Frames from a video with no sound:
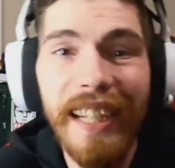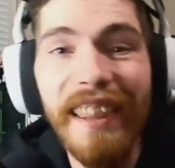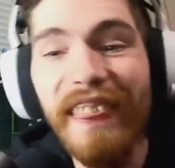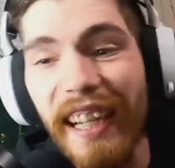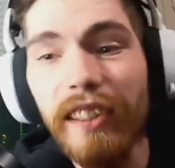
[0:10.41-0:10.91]

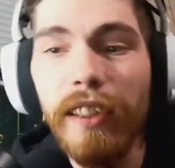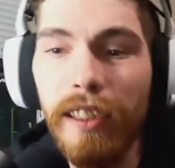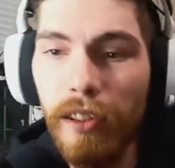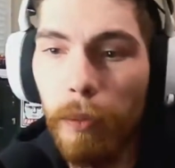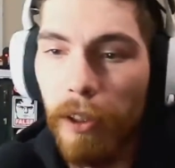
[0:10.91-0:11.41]
Thank you guys so
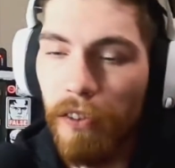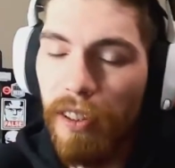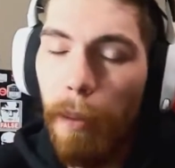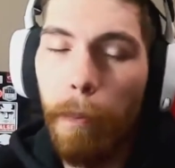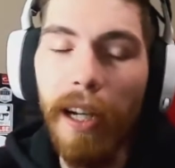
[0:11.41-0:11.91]
much for stopping
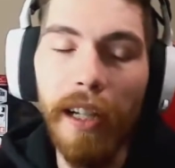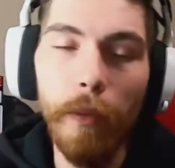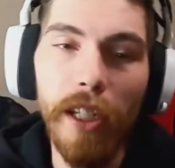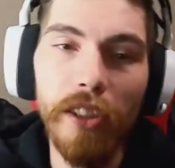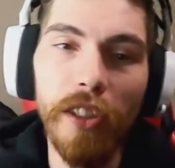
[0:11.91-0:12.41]
by and
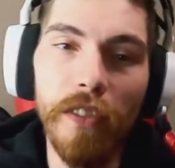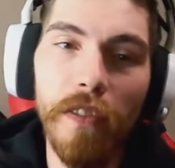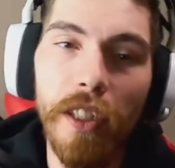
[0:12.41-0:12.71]
watching this video.